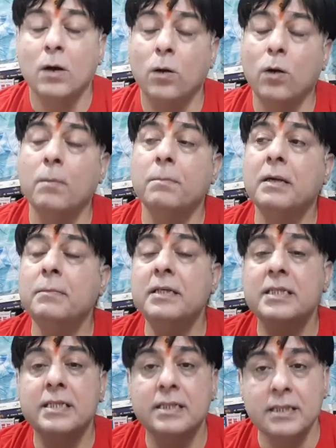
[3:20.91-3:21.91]
or
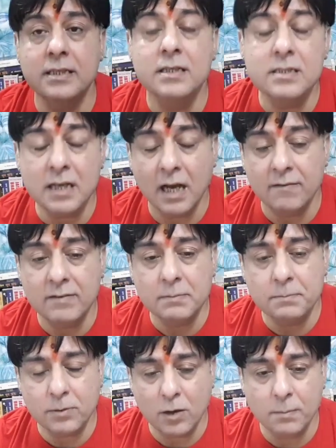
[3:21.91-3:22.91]
maybe she is
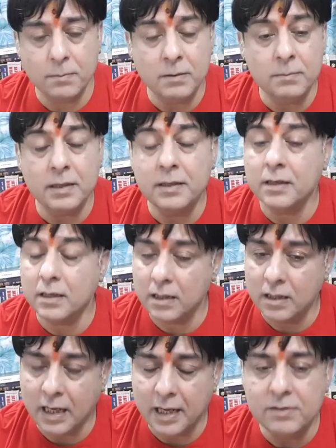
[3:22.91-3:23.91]
having problem in
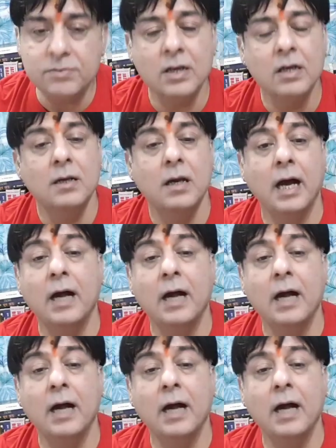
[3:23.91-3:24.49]
her life,